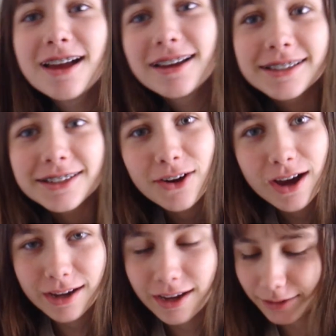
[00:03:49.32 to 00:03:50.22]
you know,
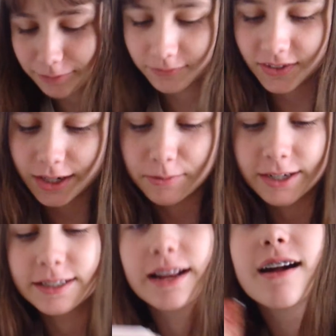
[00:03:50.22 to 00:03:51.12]
I'm very bright
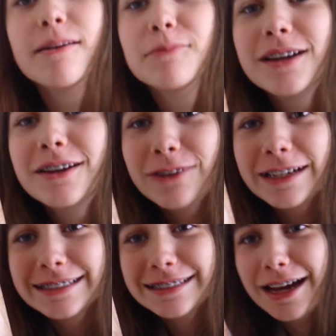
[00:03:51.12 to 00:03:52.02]
today.
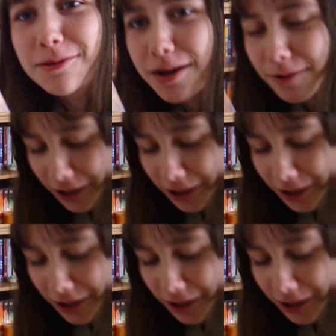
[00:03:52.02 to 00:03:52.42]
Frankenstein by Mary